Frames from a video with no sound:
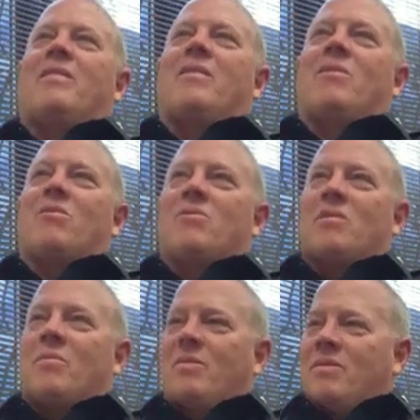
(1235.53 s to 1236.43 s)
to do
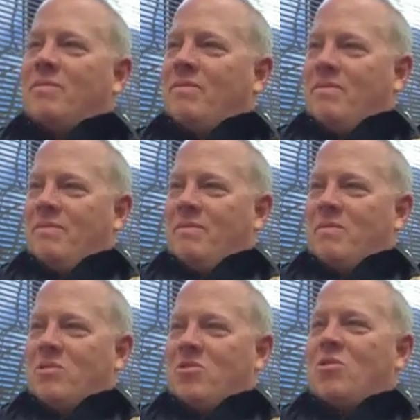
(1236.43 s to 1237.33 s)
something
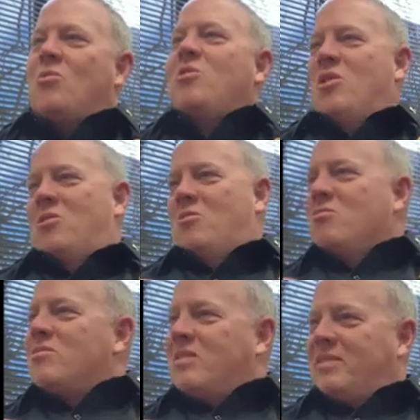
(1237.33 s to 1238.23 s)
so
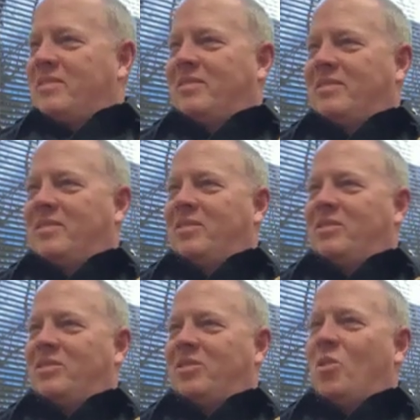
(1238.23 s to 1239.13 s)
huge
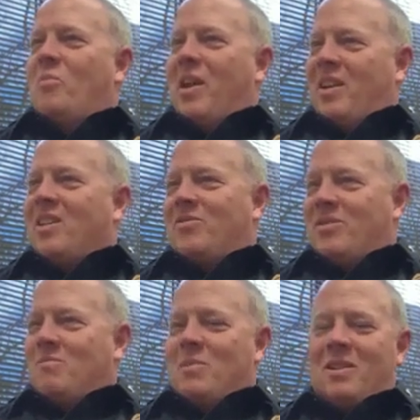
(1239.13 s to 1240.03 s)
so
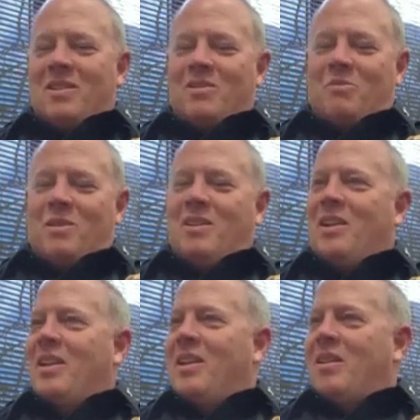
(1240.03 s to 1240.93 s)
magnificent because we
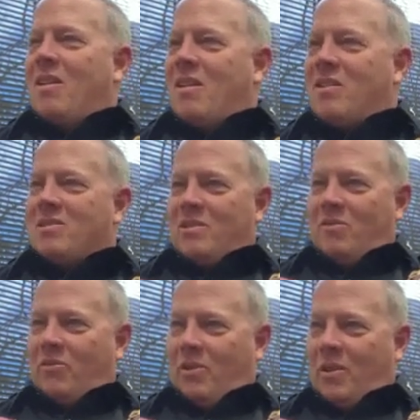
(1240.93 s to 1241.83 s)
get a
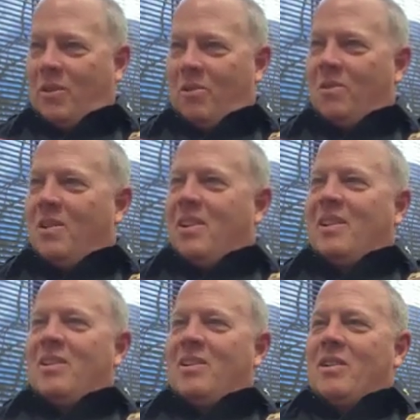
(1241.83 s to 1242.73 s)
constant flow
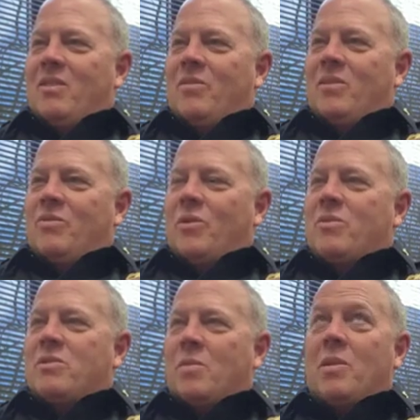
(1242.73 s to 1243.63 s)
of these
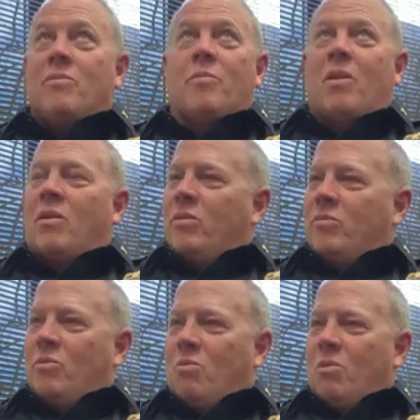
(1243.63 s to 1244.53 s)
folks coming in from all
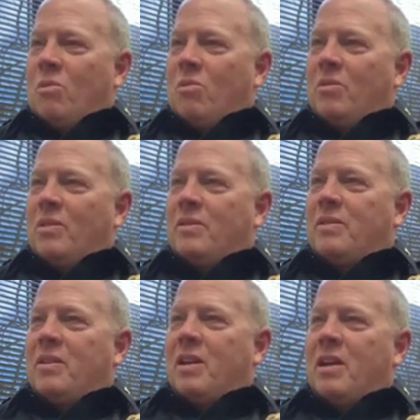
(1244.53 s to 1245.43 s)
over the world.
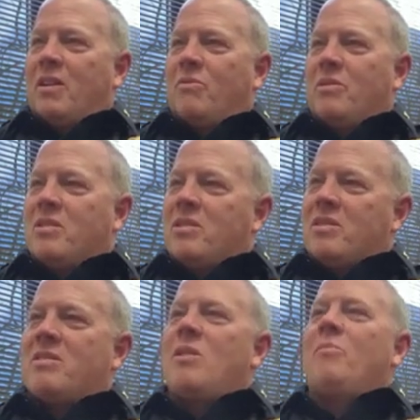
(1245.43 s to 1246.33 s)
Mm-hmm. And if we
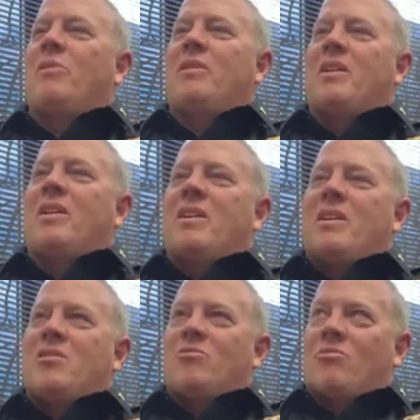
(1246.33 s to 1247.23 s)
just simply
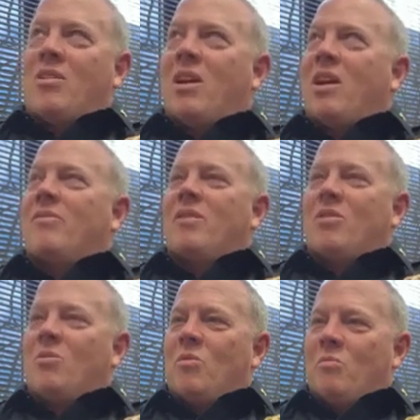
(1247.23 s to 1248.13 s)
strive to
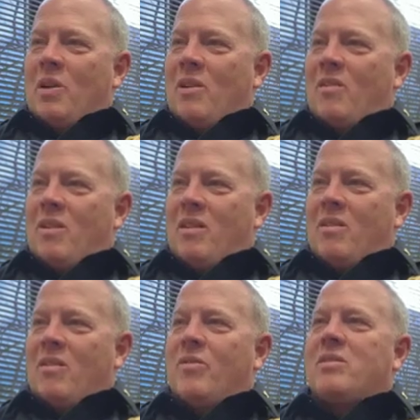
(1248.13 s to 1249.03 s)
do it better
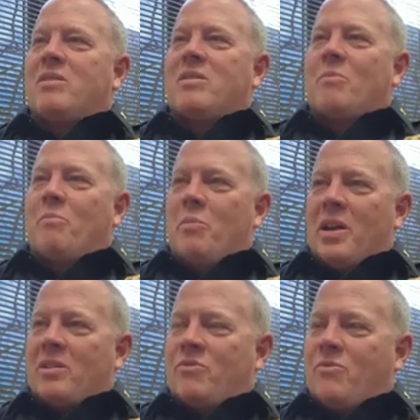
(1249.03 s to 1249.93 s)
here, if this is the
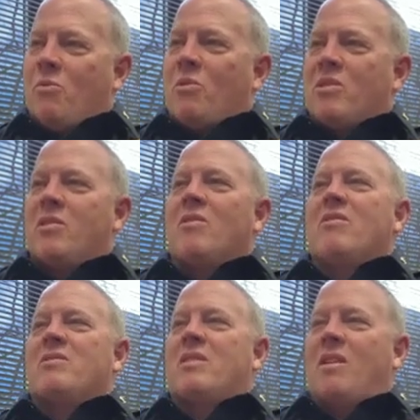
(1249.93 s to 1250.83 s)
best four
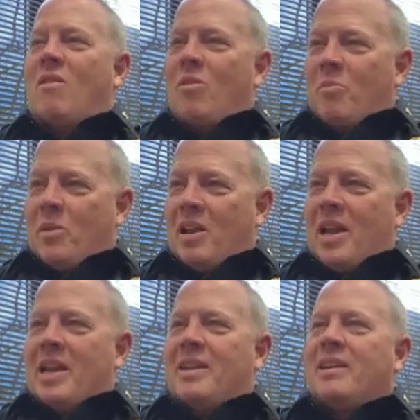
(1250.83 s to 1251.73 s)
years on the
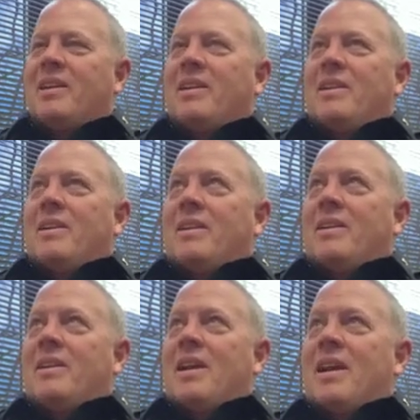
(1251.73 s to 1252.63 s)
planet, mm -hmm.
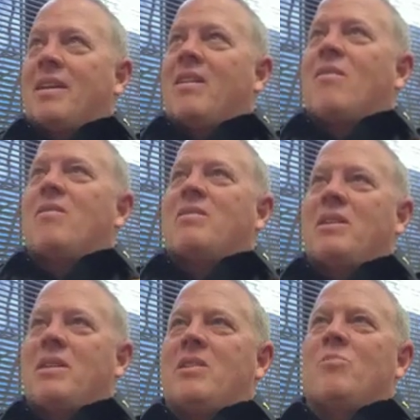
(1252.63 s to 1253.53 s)
I
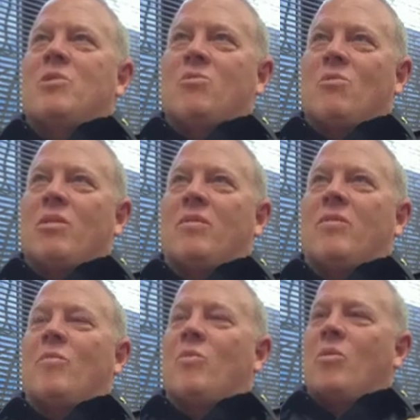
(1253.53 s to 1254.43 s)
guarantee the majority of
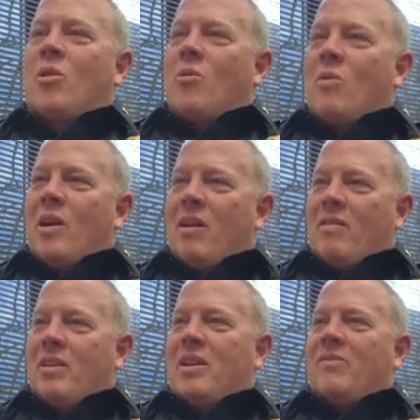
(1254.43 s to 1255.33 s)
them will go
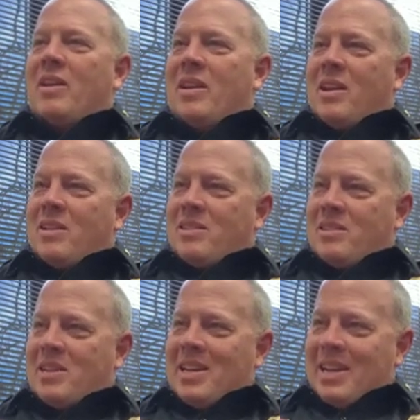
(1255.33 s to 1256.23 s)
out. And if they can't
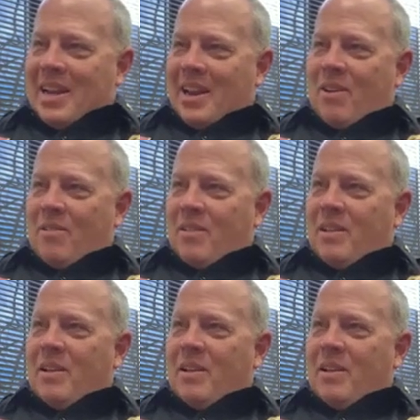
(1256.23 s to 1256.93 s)
seek it out,